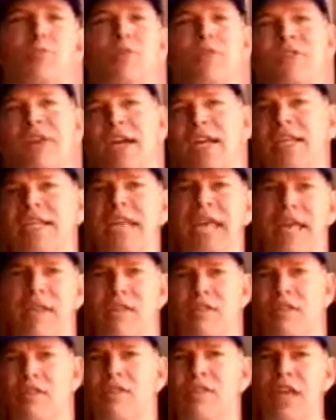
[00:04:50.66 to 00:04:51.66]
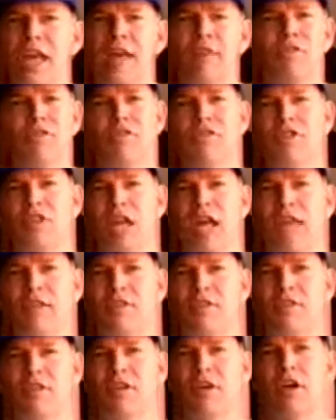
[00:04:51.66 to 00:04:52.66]
We've had cases ever
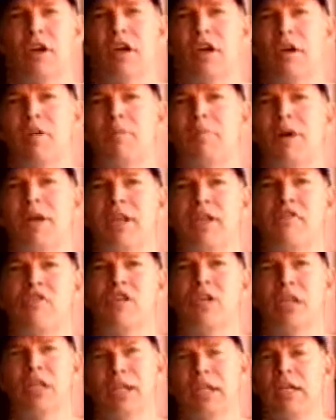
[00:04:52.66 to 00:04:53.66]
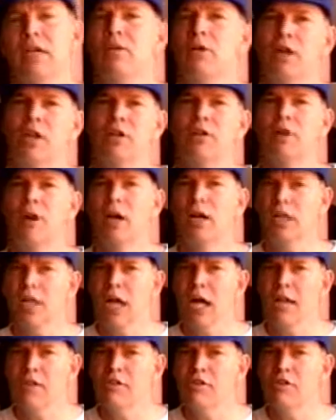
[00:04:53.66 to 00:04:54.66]
since, but it's clear under our
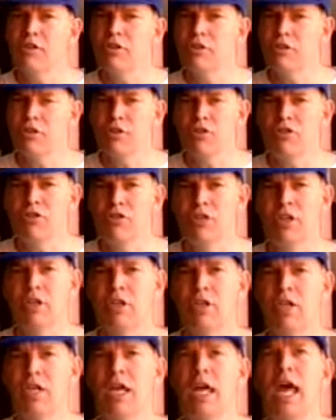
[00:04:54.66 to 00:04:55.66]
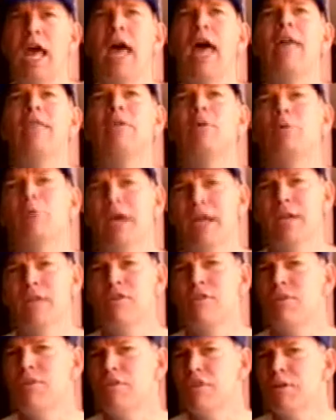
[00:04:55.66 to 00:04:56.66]
Constitution and the way it's
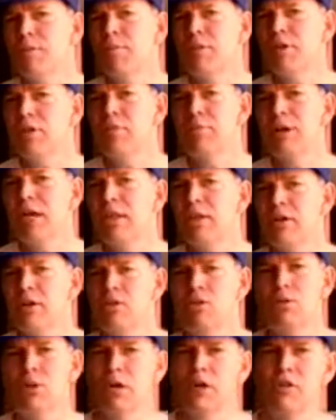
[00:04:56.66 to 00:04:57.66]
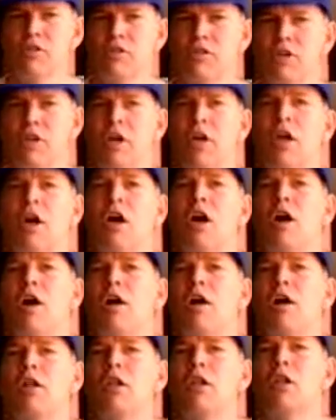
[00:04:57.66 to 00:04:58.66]
interpreted by the courts,
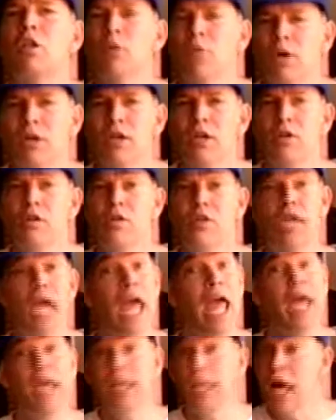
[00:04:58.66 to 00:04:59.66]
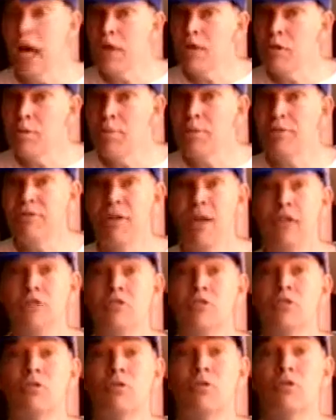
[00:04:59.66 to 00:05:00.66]
lawyers and other
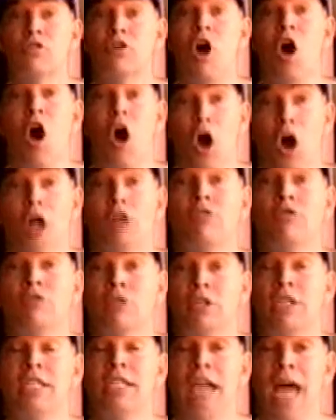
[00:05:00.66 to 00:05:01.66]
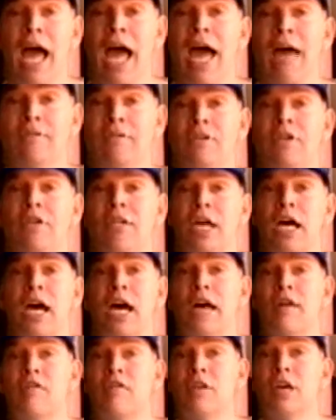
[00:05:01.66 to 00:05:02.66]
professionals are free to
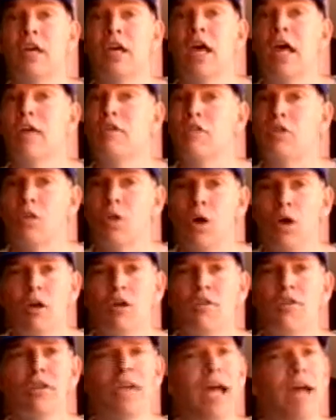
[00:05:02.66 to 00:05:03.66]
advertise as long as the